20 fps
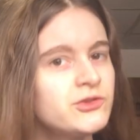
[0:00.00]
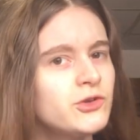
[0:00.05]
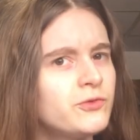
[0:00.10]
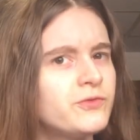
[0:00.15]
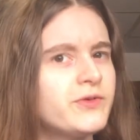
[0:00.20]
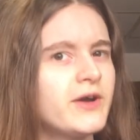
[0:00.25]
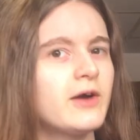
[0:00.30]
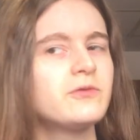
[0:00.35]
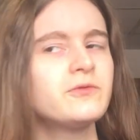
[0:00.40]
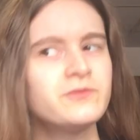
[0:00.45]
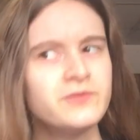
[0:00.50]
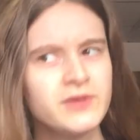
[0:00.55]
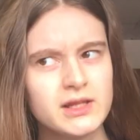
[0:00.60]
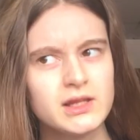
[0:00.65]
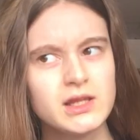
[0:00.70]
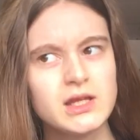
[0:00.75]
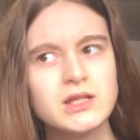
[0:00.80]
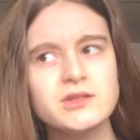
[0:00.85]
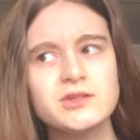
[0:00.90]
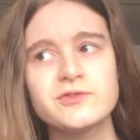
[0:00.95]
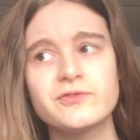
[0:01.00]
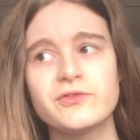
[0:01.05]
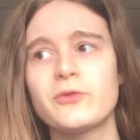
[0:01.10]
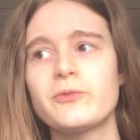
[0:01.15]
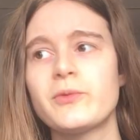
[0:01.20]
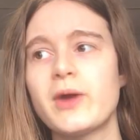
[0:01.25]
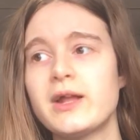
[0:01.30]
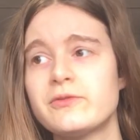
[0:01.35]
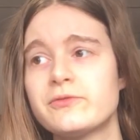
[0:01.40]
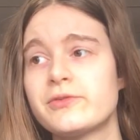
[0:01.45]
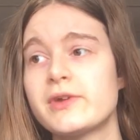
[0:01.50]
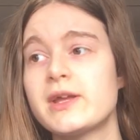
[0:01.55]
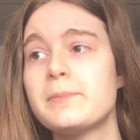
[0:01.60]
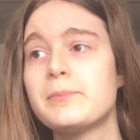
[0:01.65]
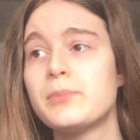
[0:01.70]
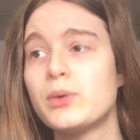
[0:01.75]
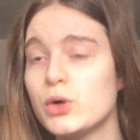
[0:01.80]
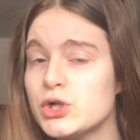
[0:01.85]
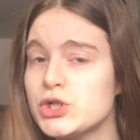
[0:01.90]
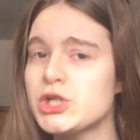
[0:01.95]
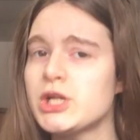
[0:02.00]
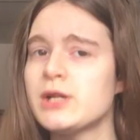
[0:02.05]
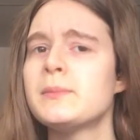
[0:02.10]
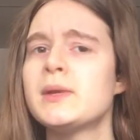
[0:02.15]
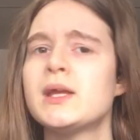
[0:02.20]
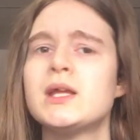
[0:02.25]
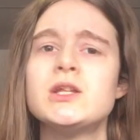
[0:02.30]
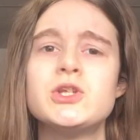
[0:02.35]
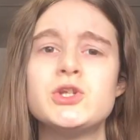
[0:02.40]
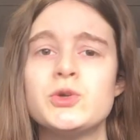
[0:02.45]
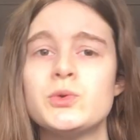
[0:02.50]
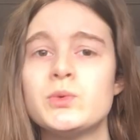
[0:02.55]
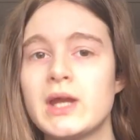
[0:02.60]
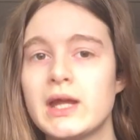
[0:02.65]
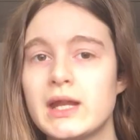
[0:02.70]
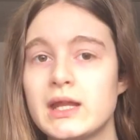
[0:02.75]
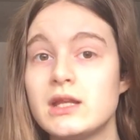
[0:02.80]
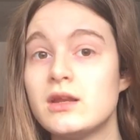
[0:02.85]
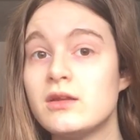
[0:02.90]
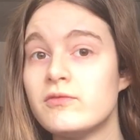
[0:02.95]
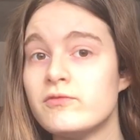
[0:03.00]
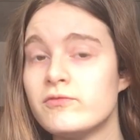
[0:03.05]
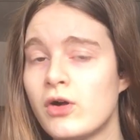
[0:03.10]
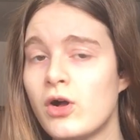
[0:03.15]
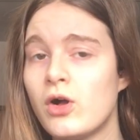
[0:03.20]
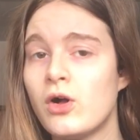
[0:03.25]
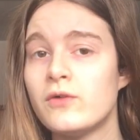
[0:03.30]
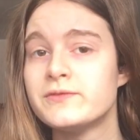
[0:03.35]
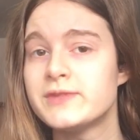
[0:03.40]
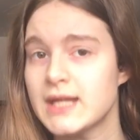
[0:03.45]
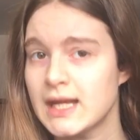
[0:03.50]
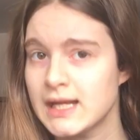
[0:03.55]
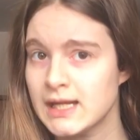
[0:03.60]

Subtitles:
newfound feelings for Renfri push him into getting involved